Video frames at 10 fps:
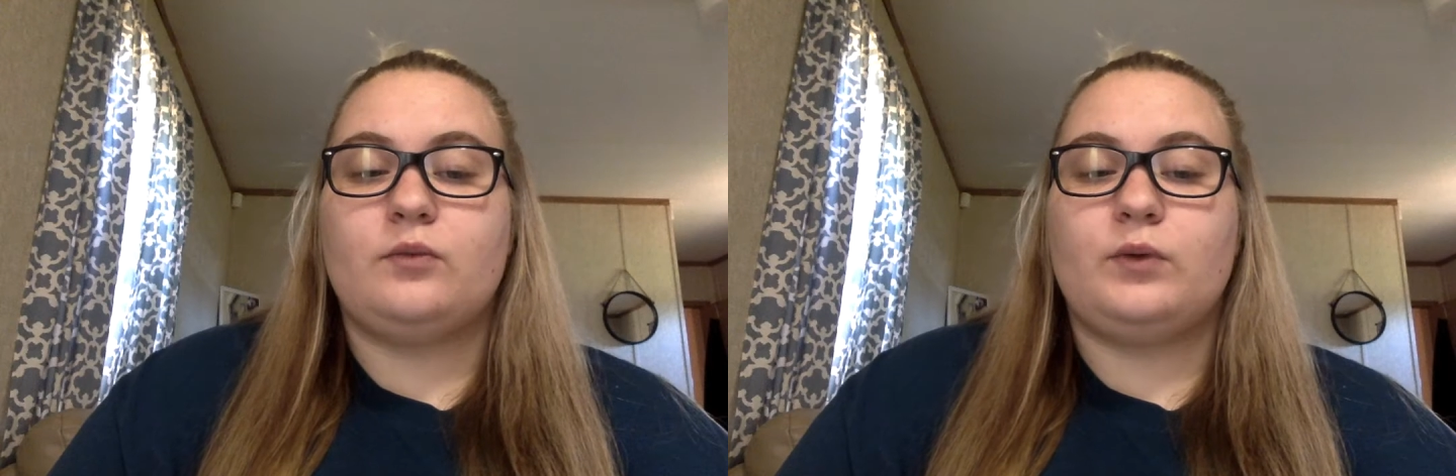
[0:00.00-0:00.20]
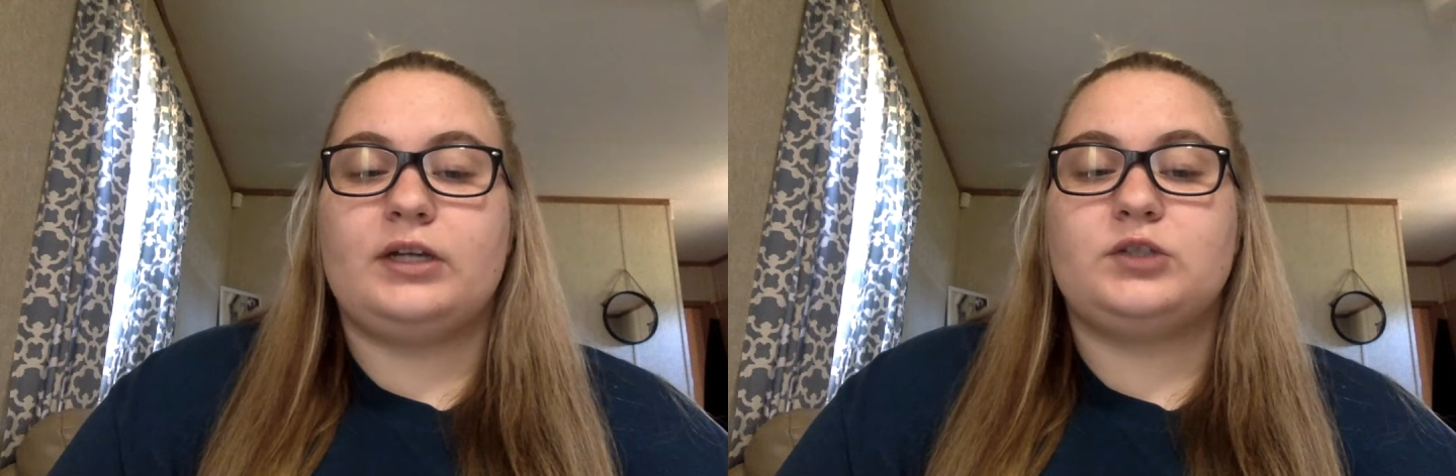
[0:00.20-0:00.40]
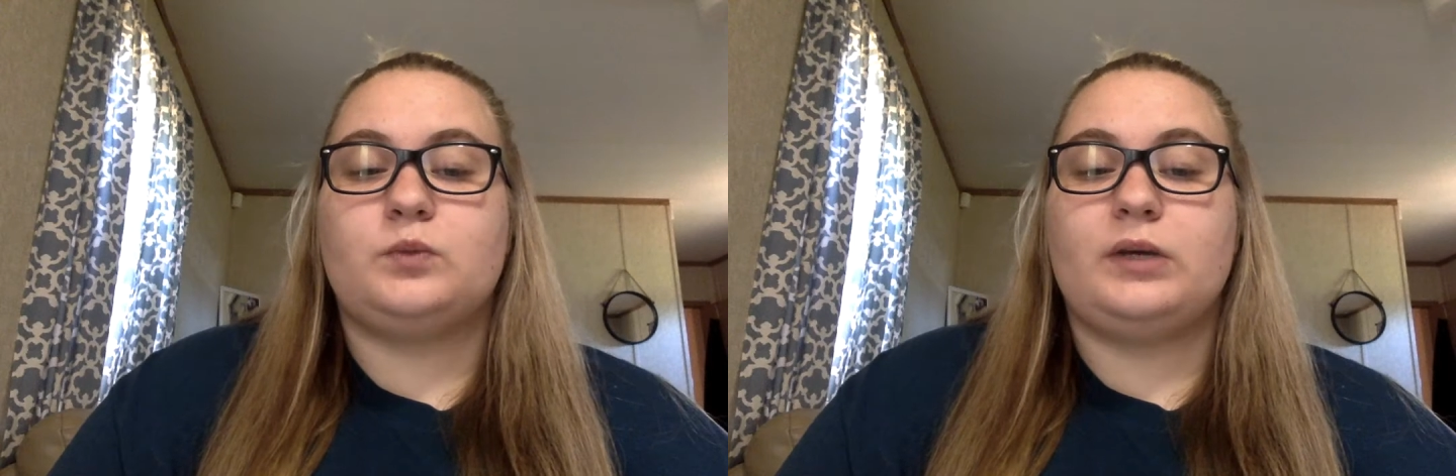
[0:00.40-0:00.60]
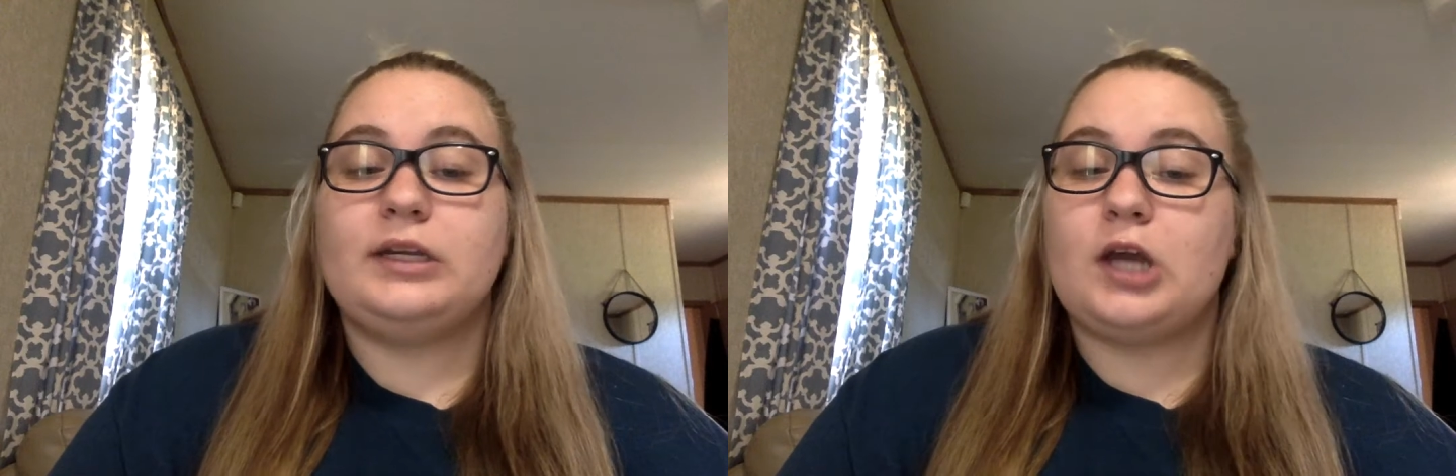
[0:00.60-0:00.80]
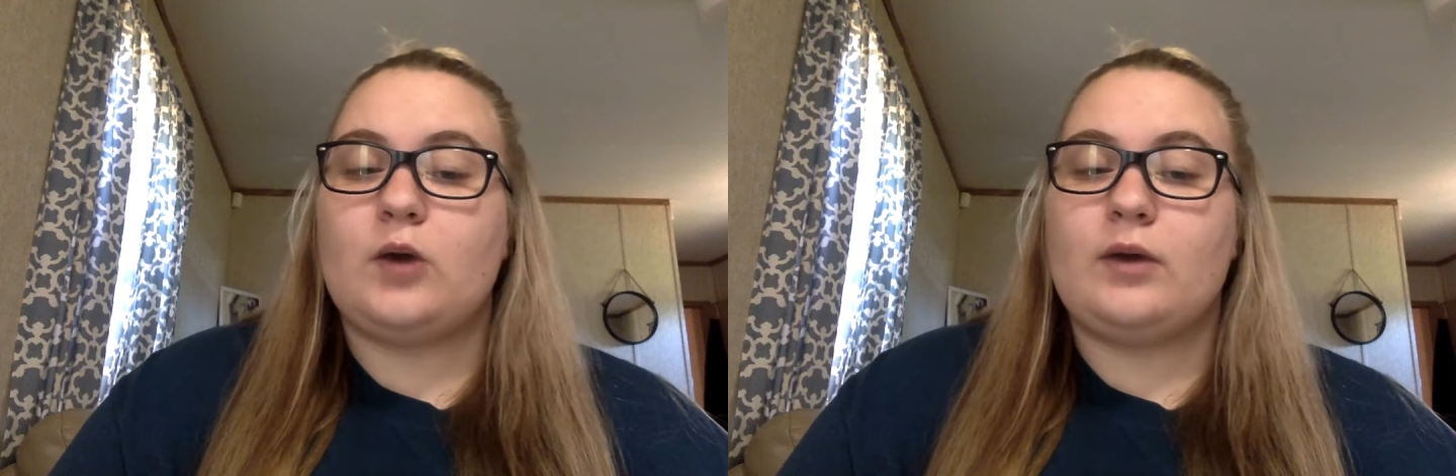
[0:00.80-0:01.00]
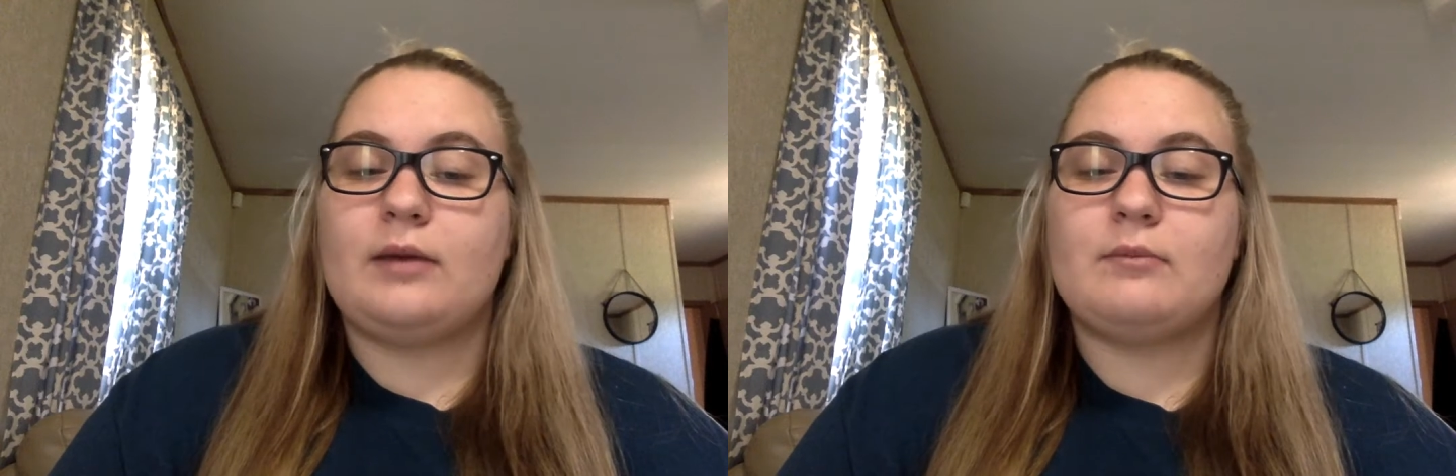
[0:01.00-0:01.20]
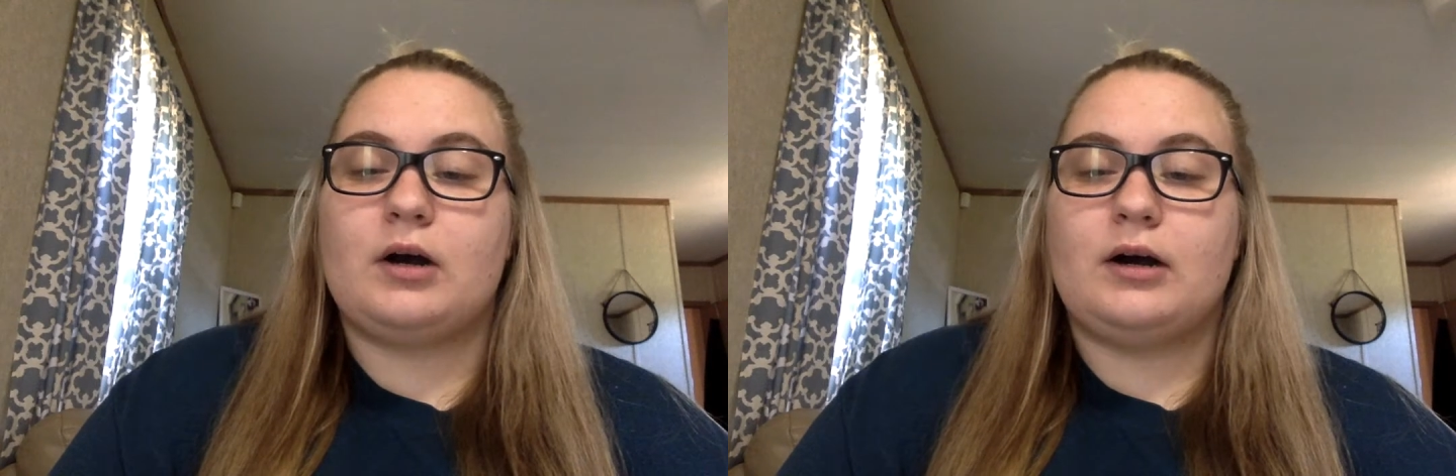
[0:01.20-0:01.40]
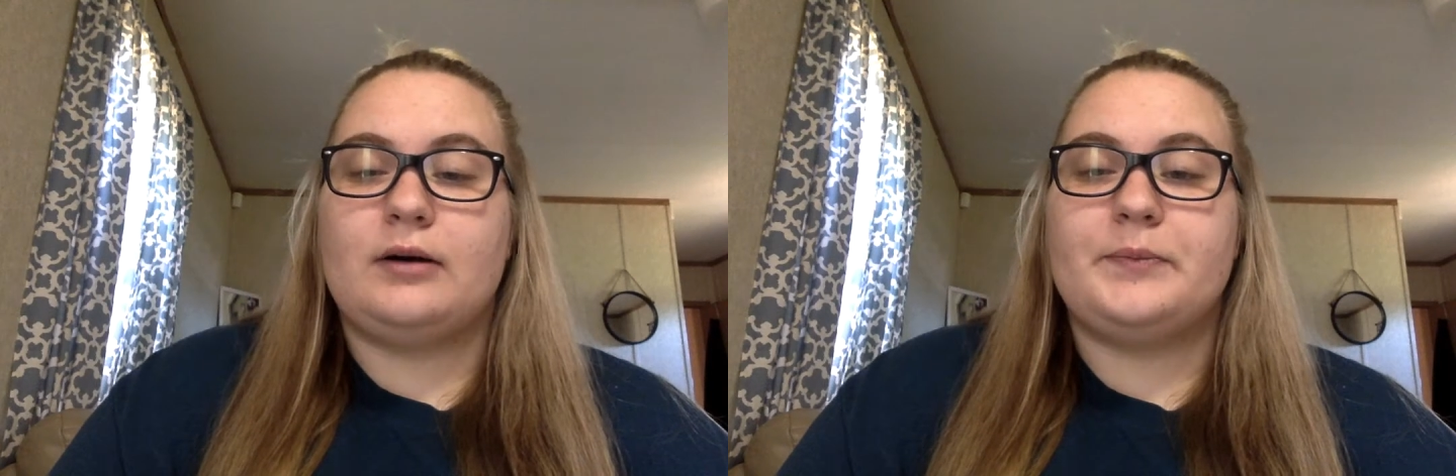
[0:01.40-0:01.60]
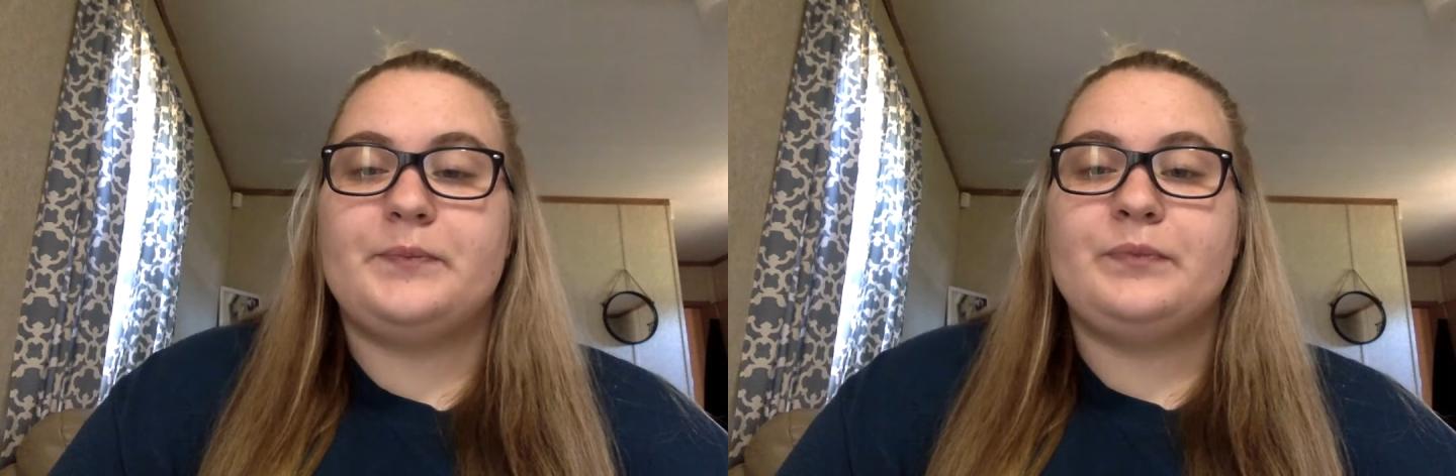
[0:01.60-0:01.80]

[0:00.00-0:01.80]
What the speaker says: which we know him